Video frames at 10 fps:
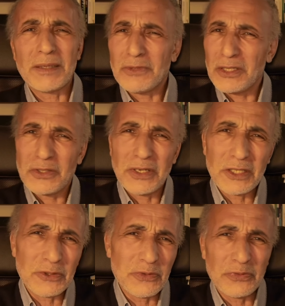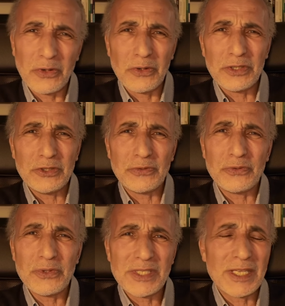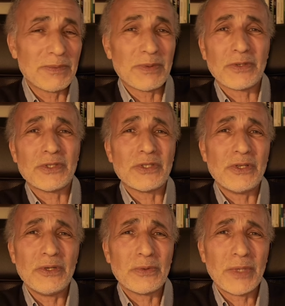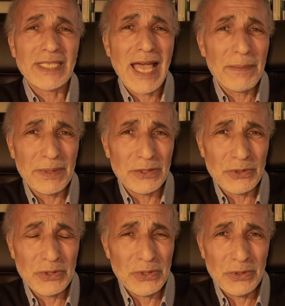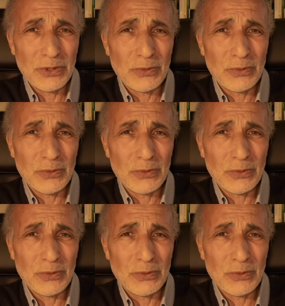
I'm not going to follow in your footsteps because look what happened to you.